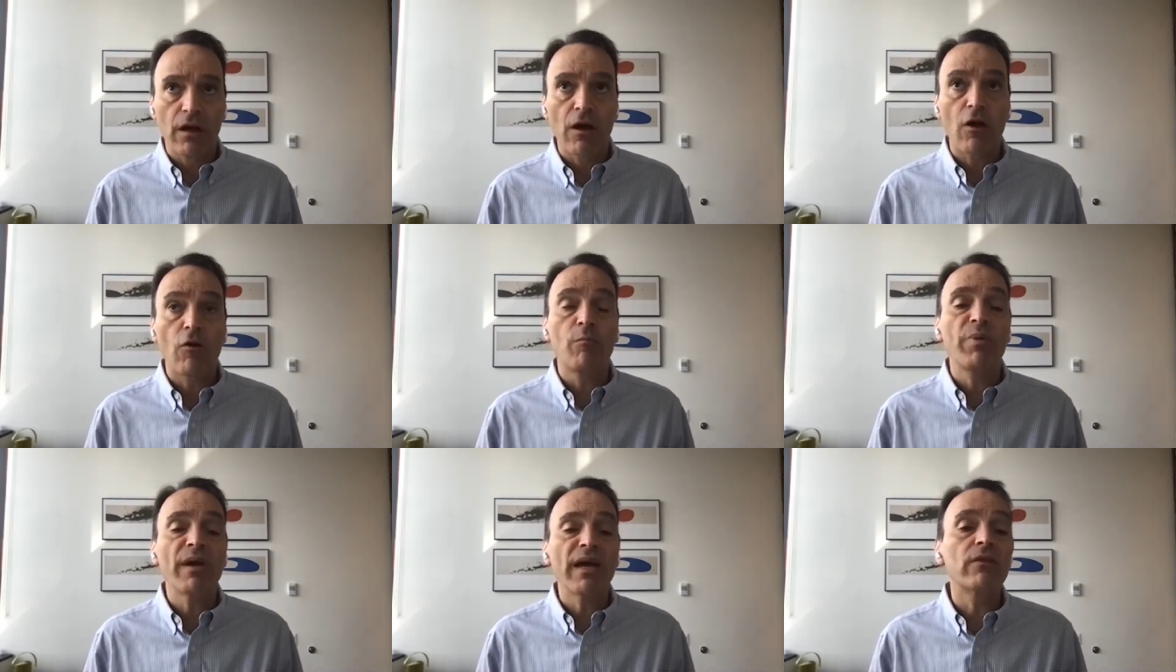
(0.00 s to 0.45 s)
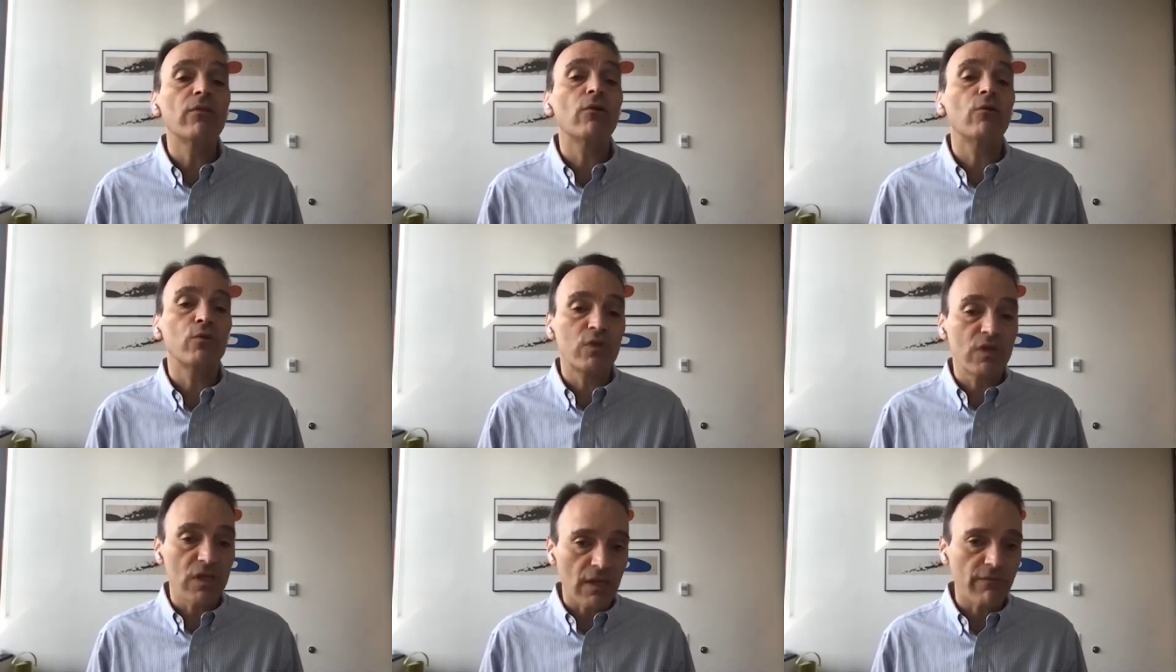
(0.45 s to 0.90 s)
how big
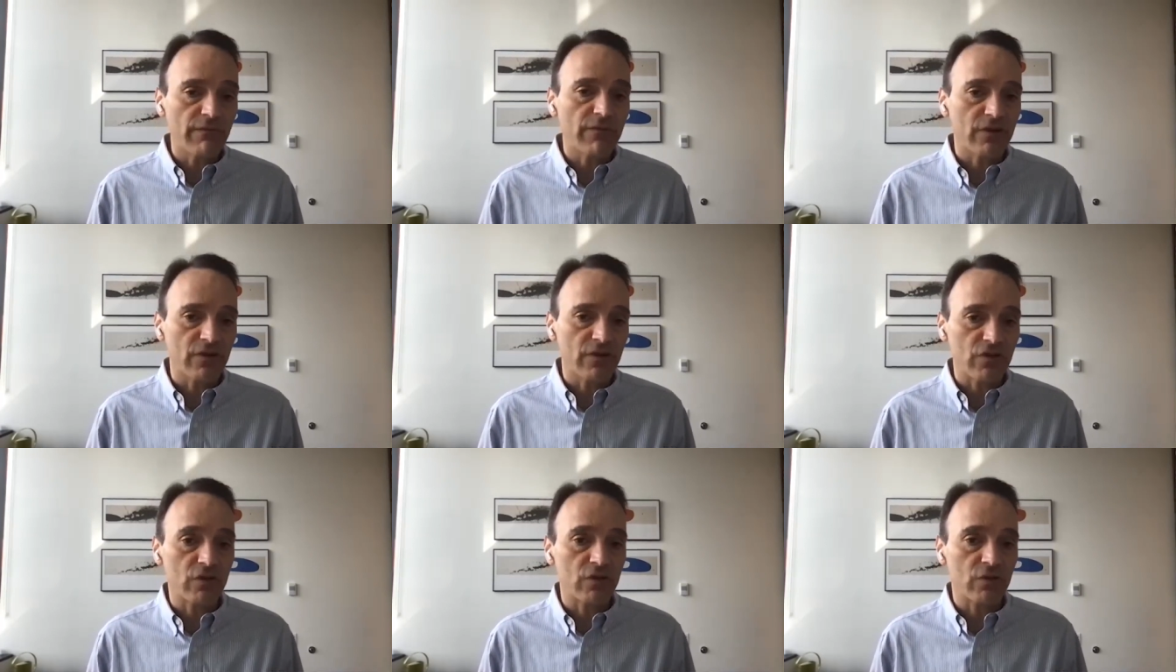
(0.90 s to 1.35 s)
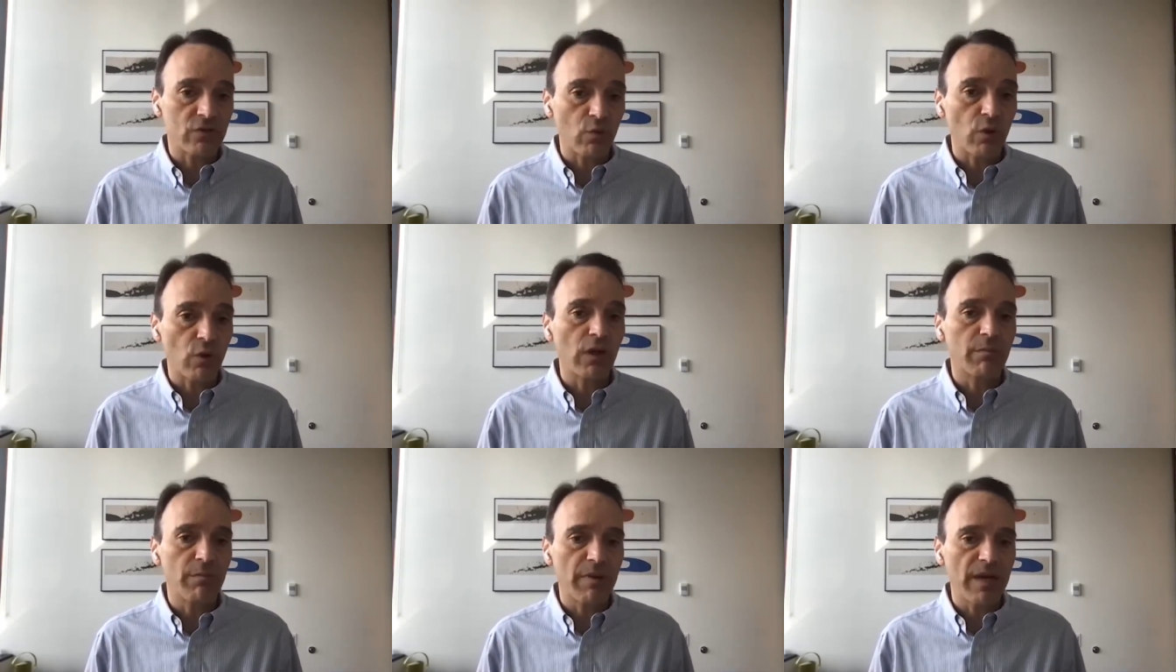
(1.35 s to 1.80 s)
those
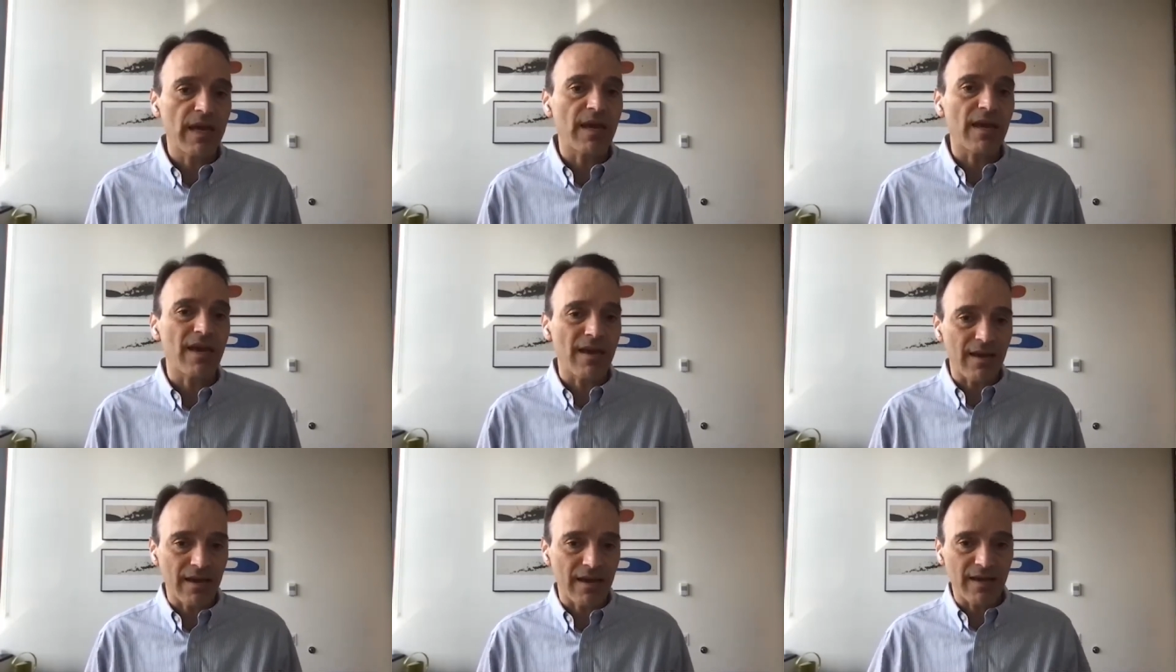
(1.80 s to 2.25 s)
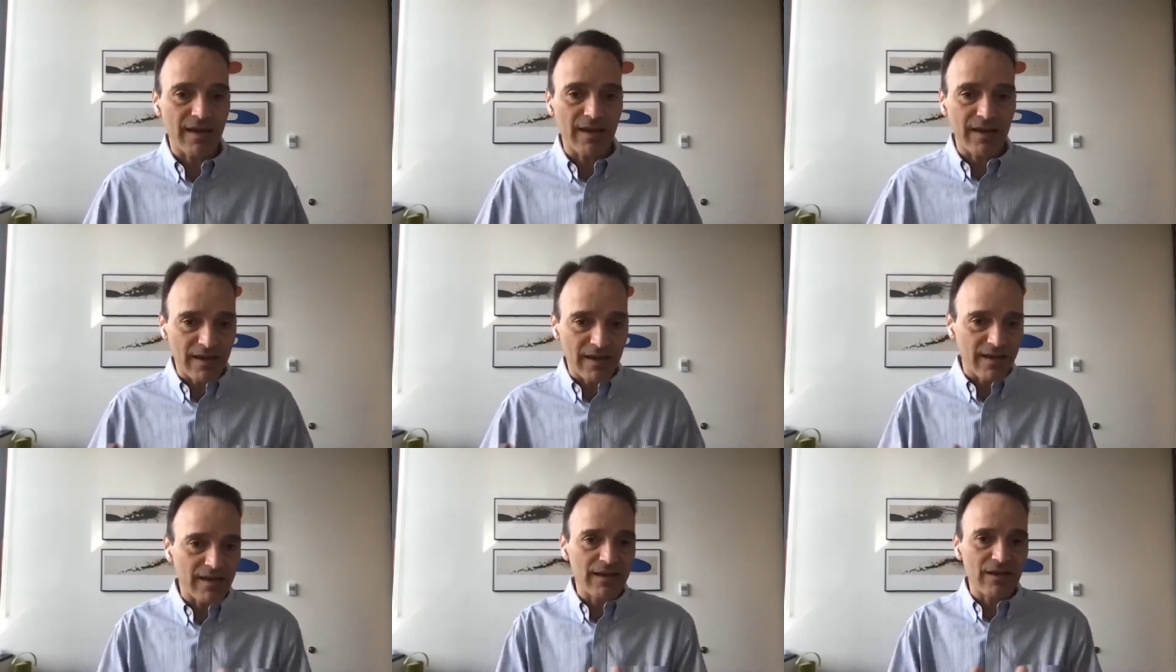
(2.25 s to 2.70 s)
differences will
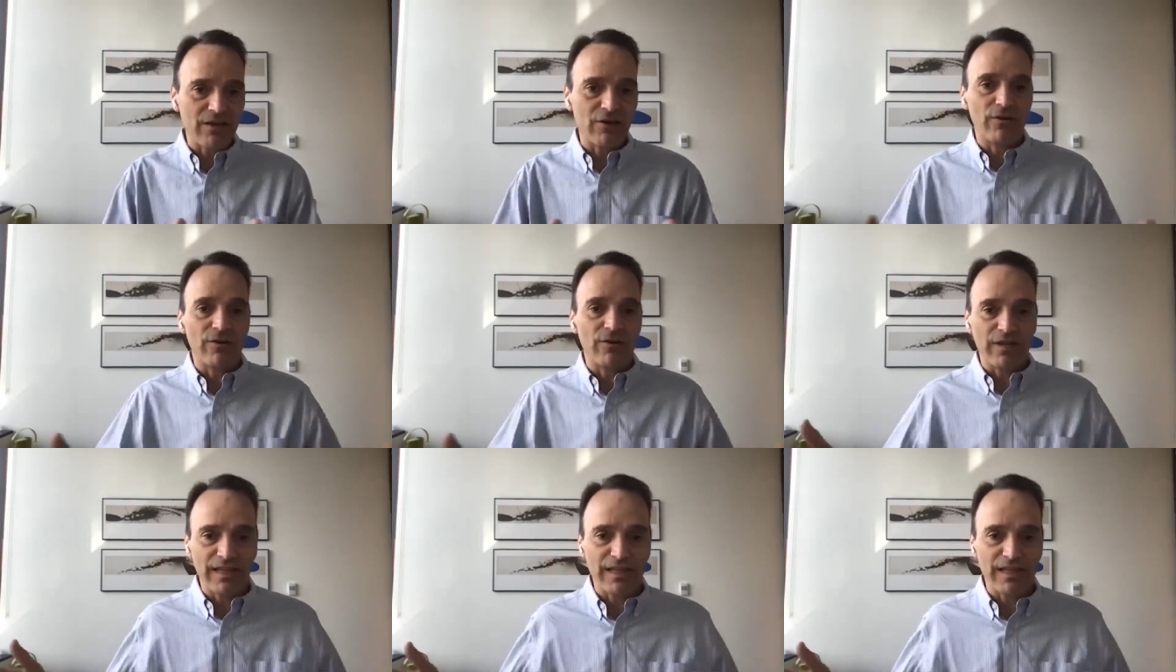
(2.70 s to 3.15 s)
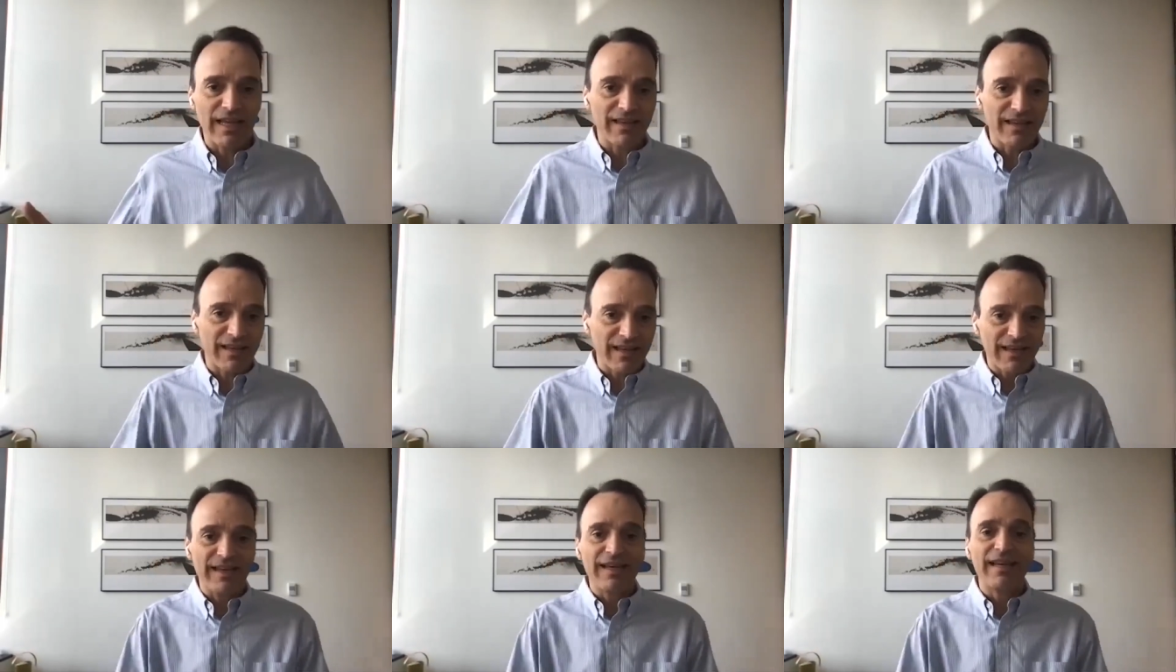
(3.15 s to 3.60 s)
be, you know, in
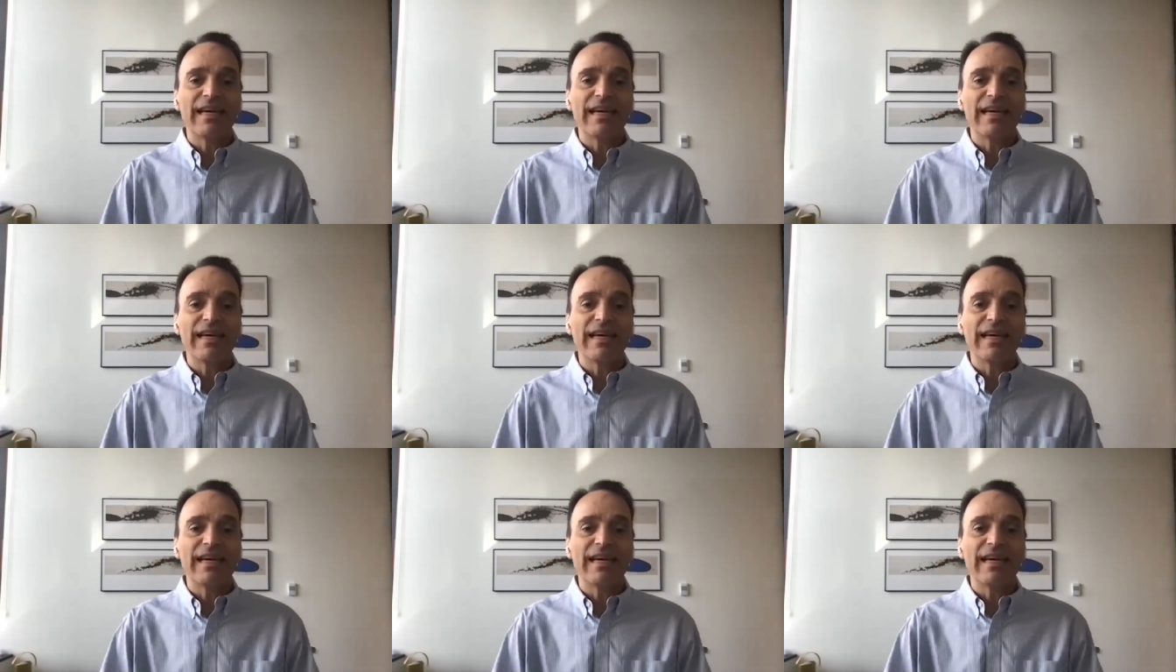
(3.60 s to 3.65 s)
a,